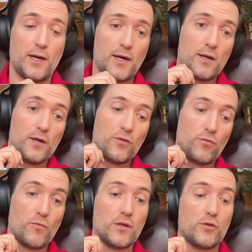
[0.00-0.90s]
And,
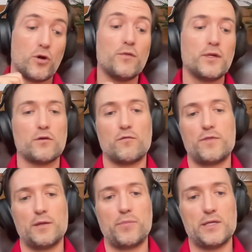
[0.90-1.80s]
and what the content of
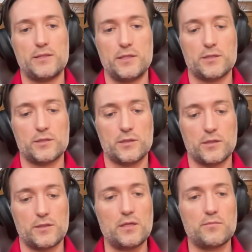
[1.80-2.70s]
that Palestinians uh,
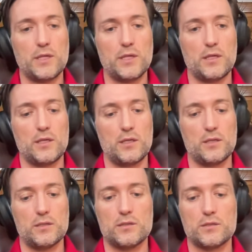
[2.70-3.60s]
sent me
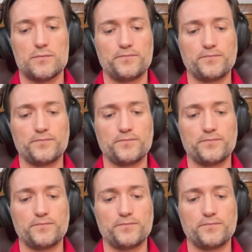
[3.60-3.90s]
is